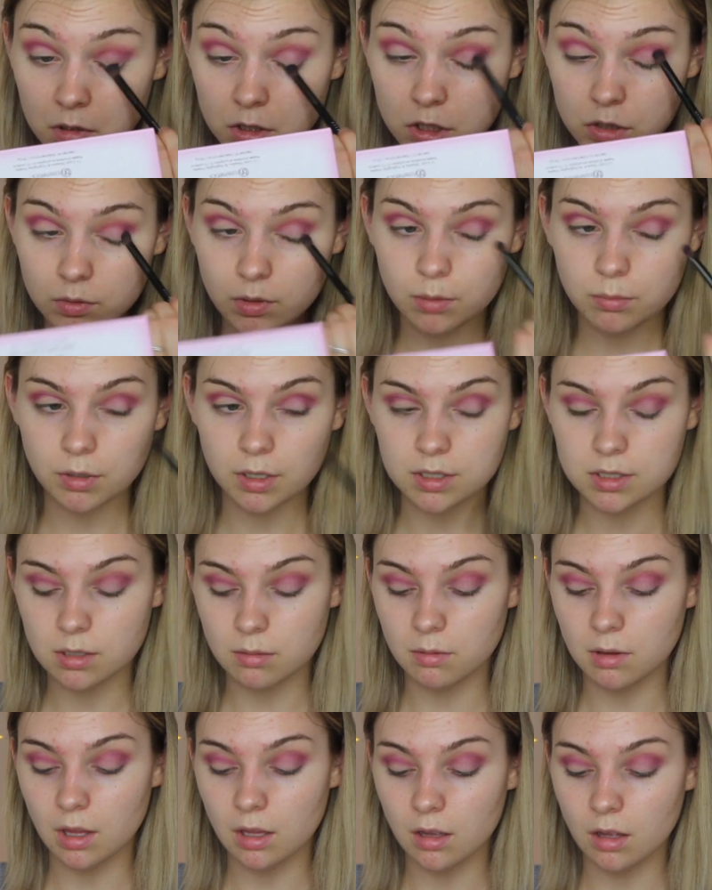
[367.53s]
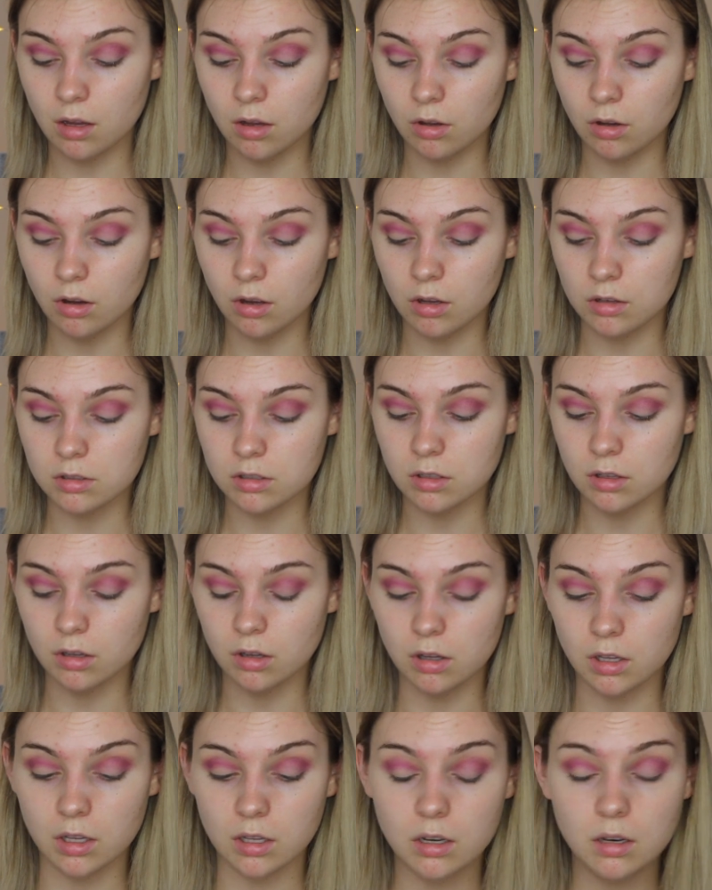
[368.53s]
Just want to bring some of that color onto
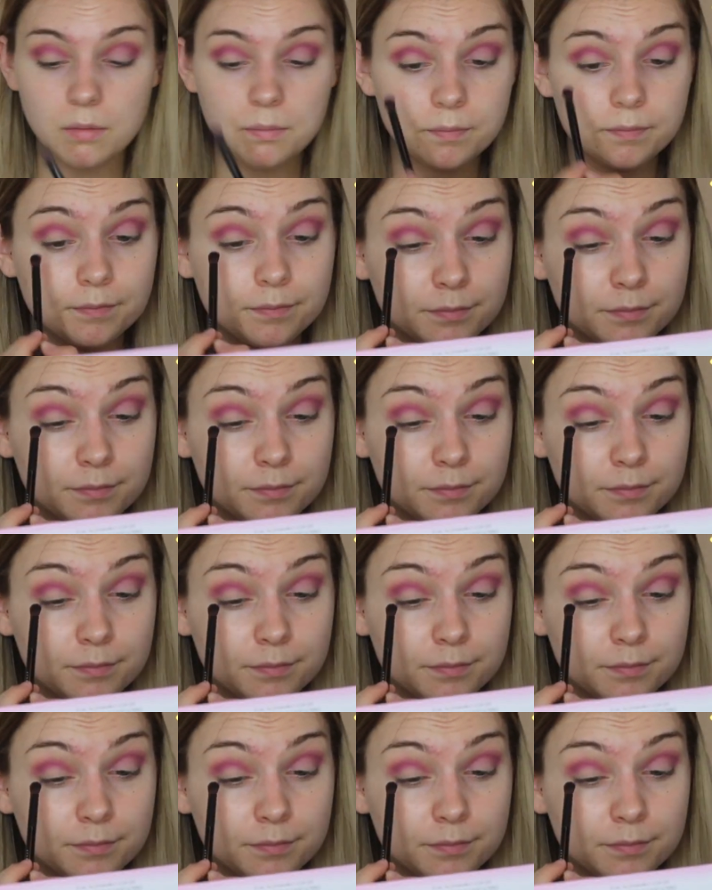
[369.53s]
the lid.